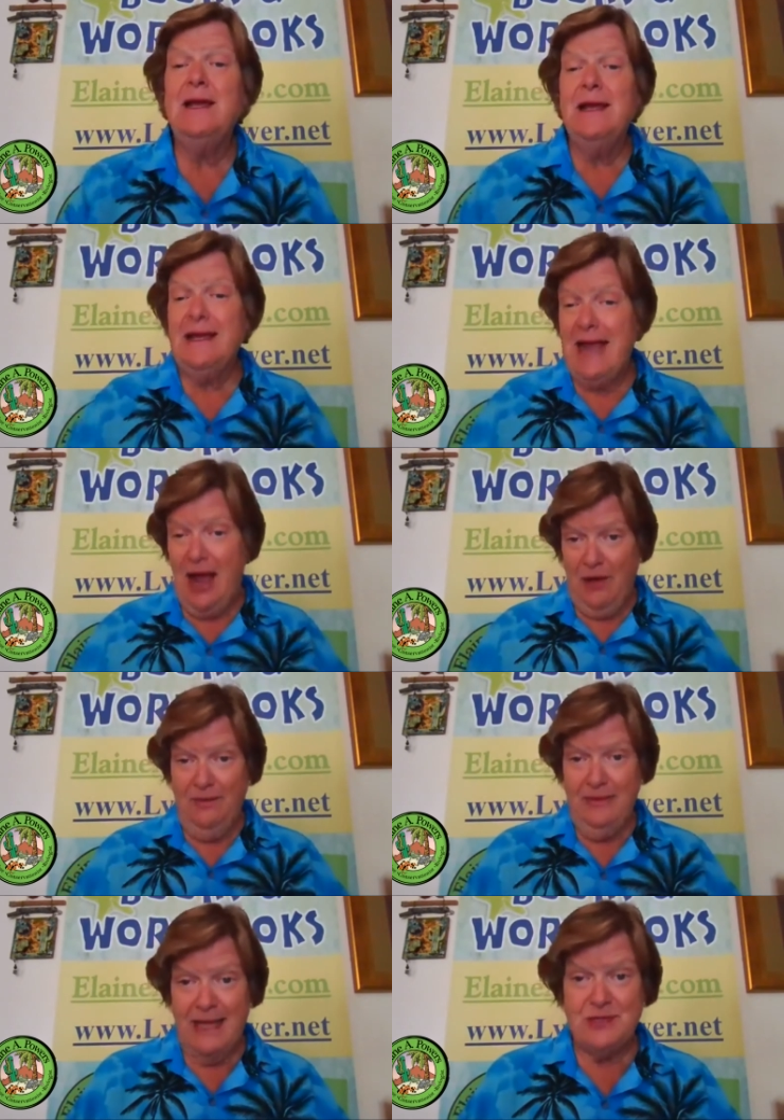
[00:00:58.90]

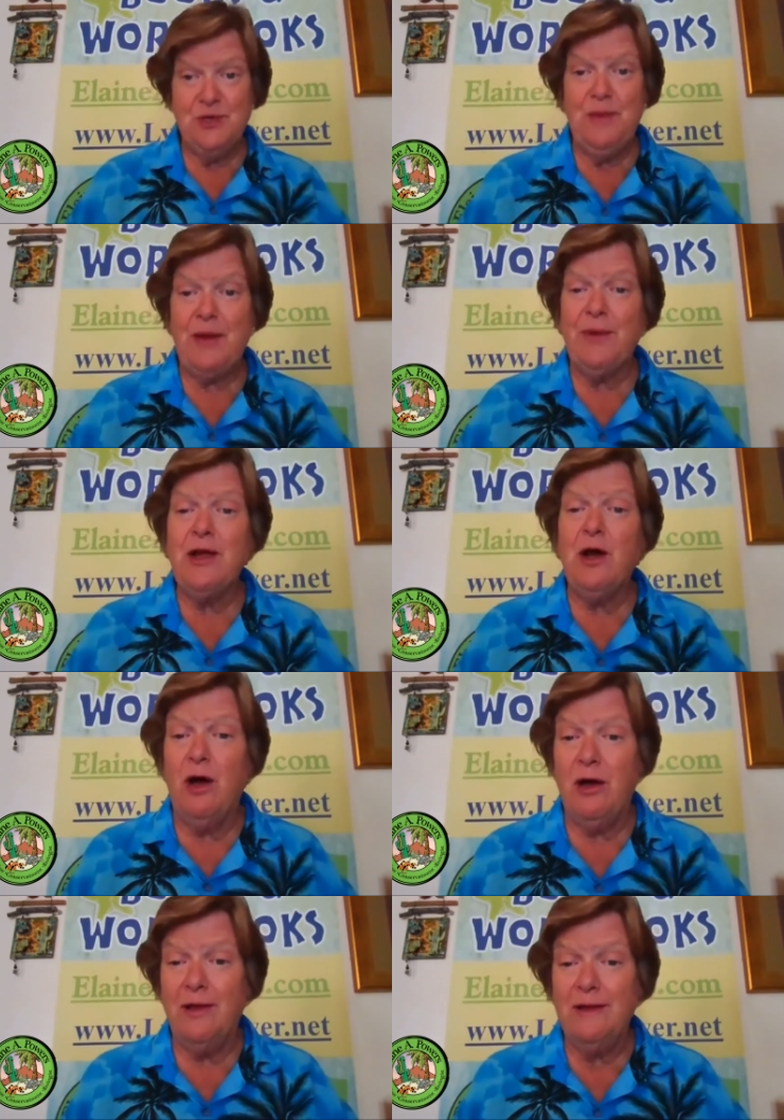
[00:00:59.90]
Now, as you may
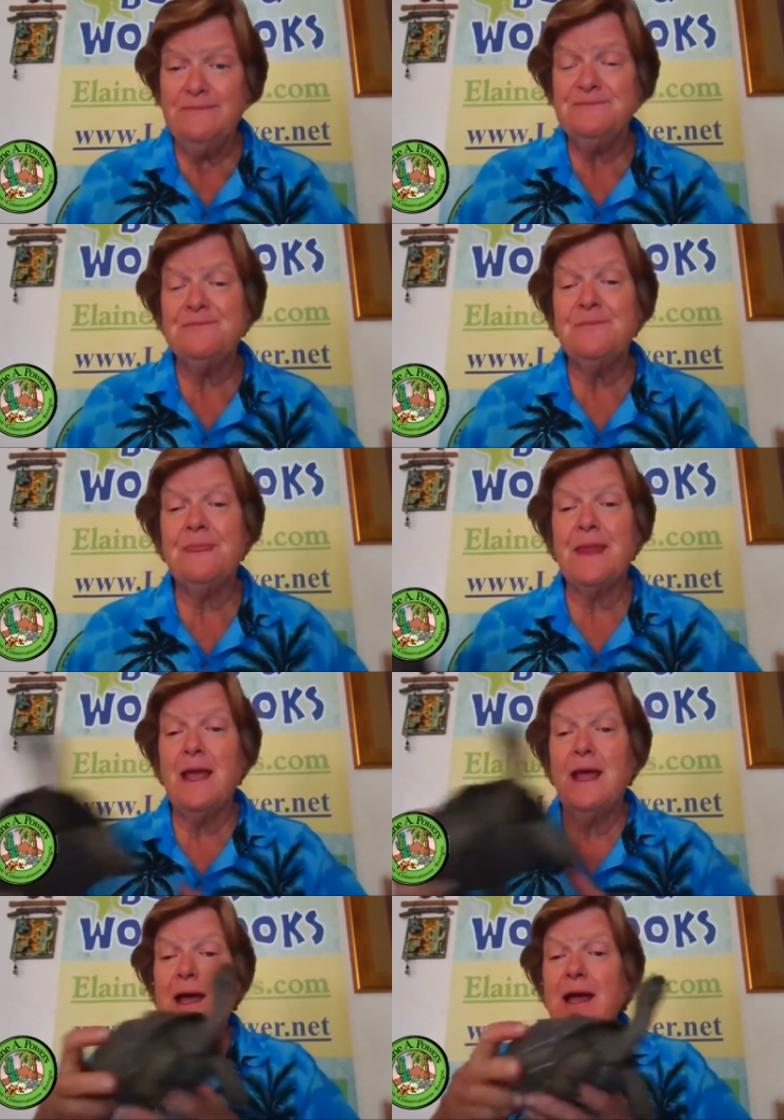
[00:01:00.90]
recall,
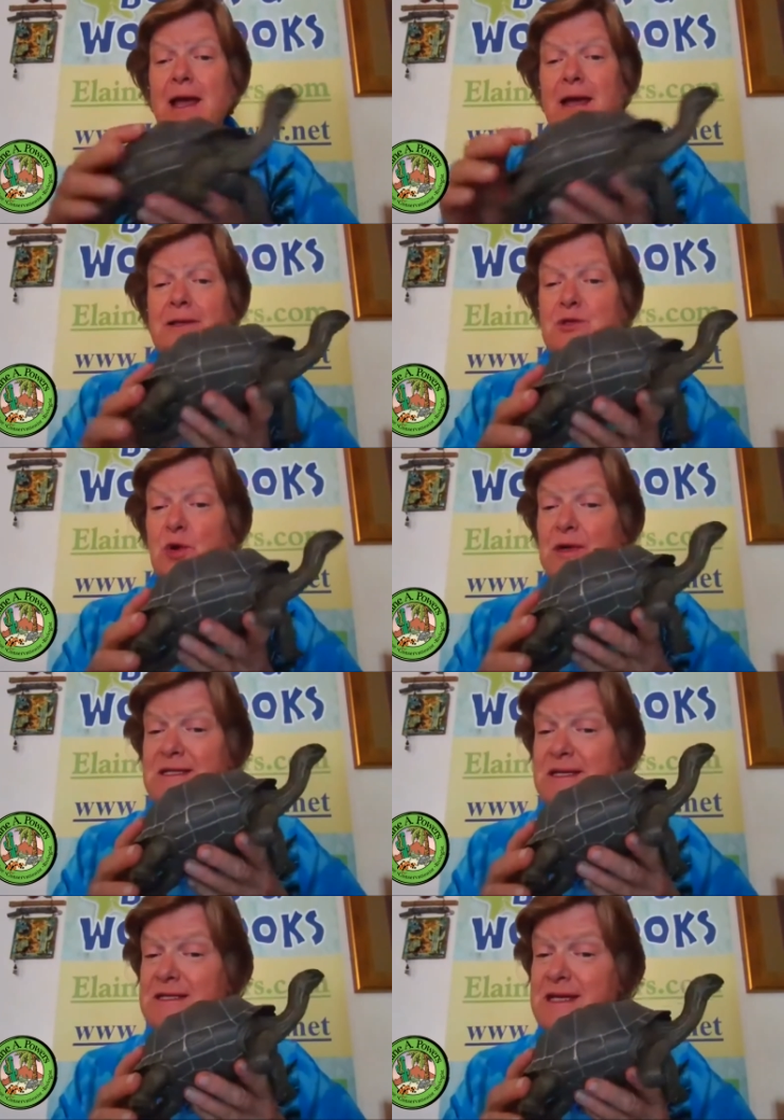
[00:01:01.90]

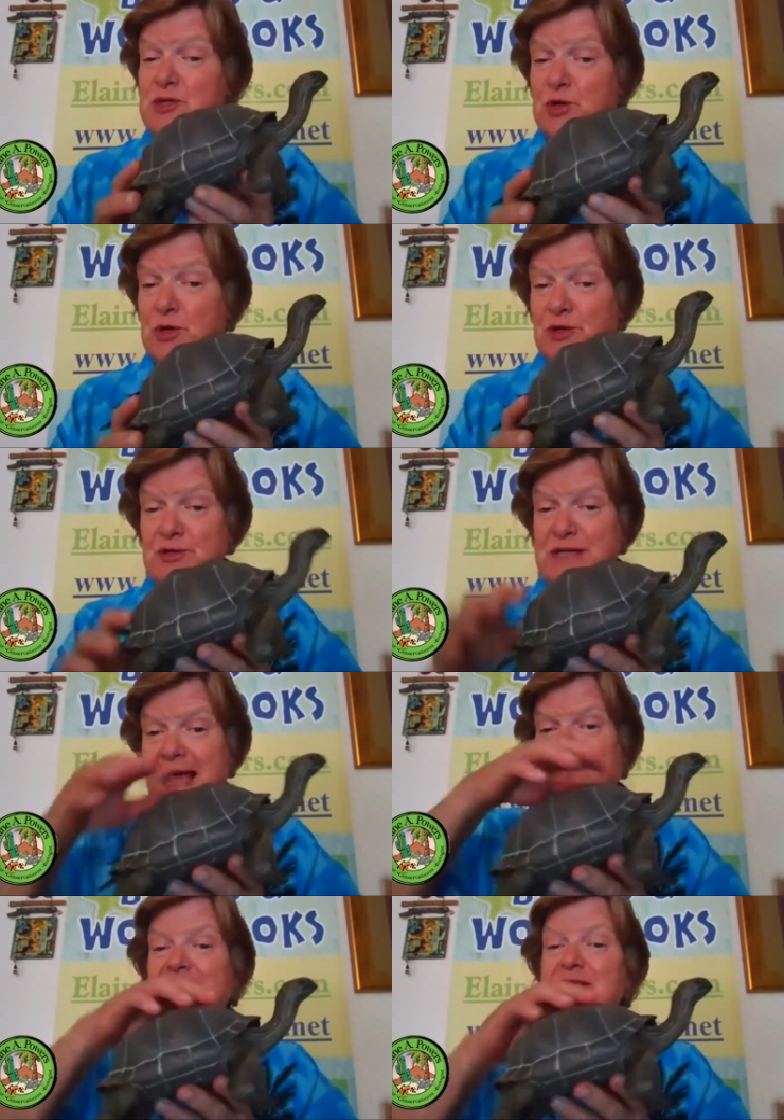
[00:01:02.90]
tortoises and turtles have this